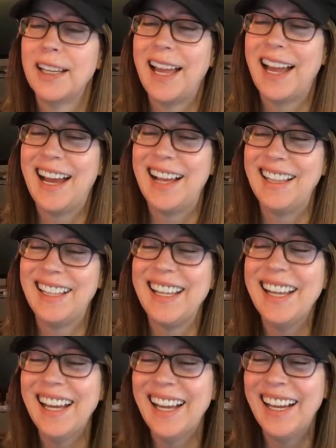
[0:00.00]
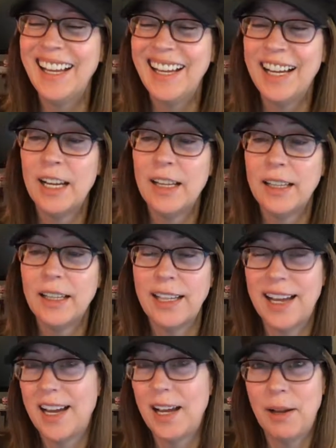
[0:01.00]
Allie.
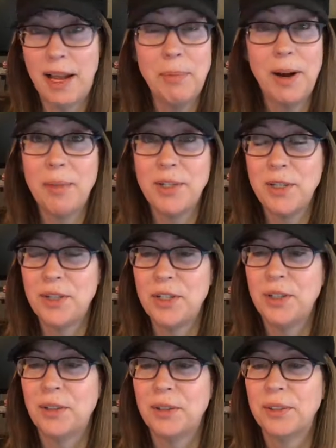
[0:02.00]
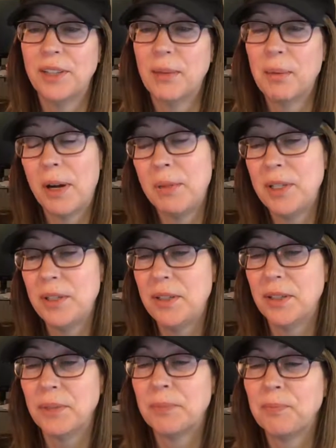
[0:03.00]
Yeah, I probably do too. I probably do
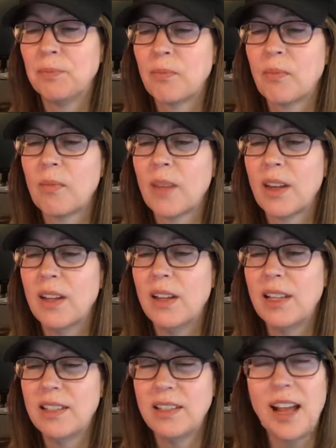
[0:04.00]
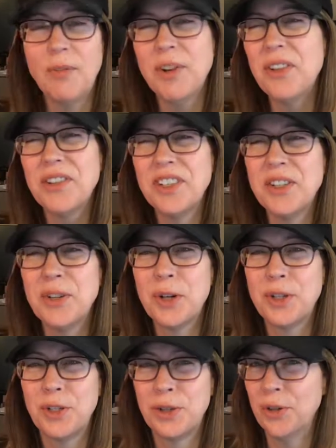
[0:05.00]
too. It's not one of those things you
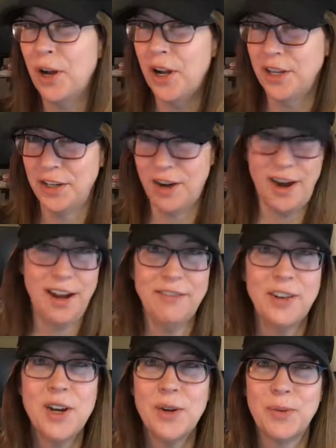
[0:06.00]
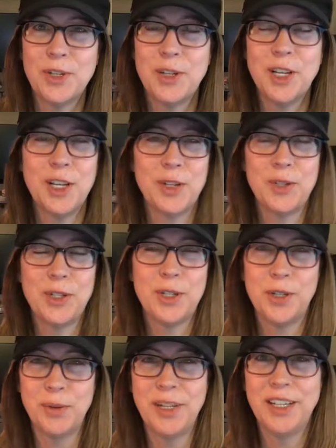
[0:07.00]
could turn on and off once you get used to
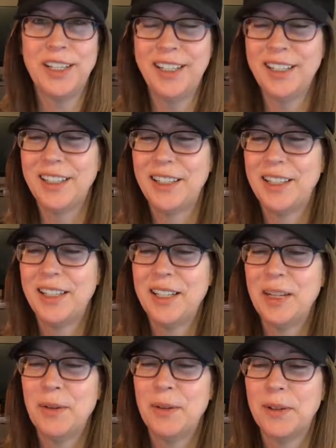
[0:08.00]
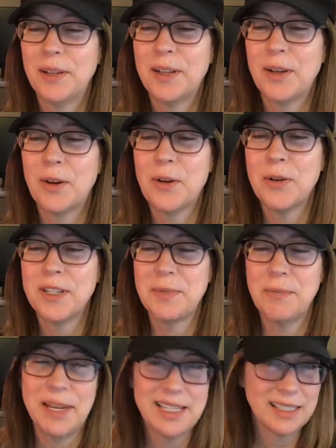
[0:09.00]
doing it. Of course,
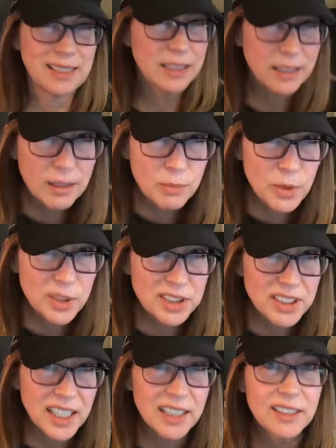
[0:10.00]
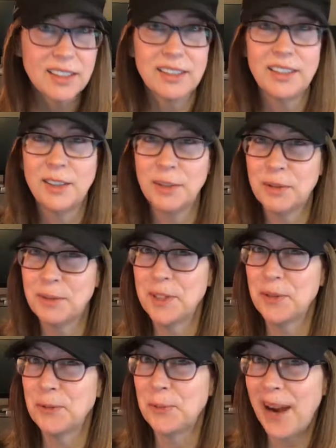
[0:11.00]
it makes a little more sense to do it
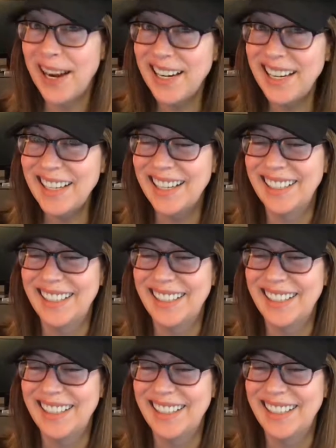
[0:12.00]
when you're writing.